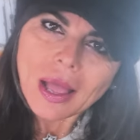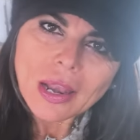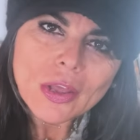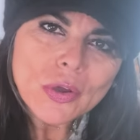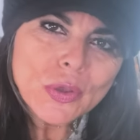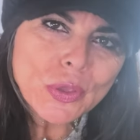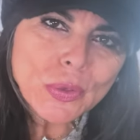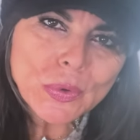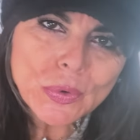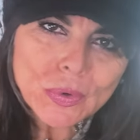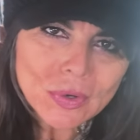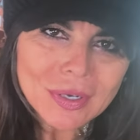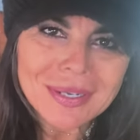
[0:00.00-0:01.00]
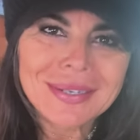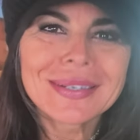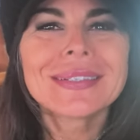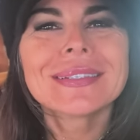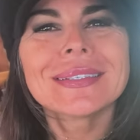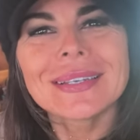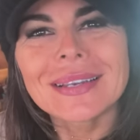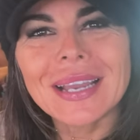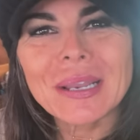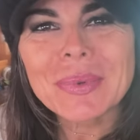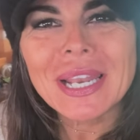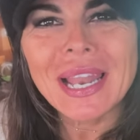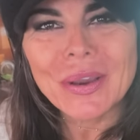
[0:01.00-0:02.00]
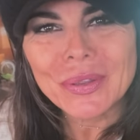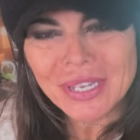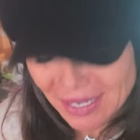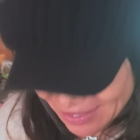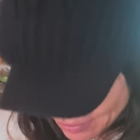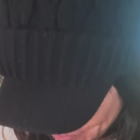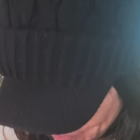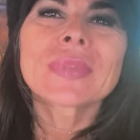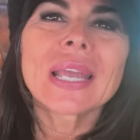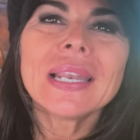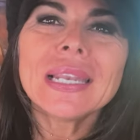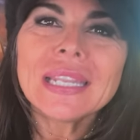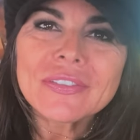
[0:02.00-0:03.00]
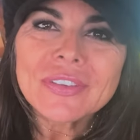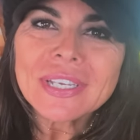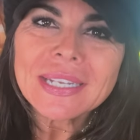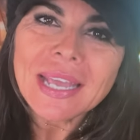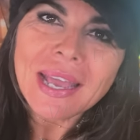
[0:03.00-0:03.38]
Hello you, I'm Claudia, living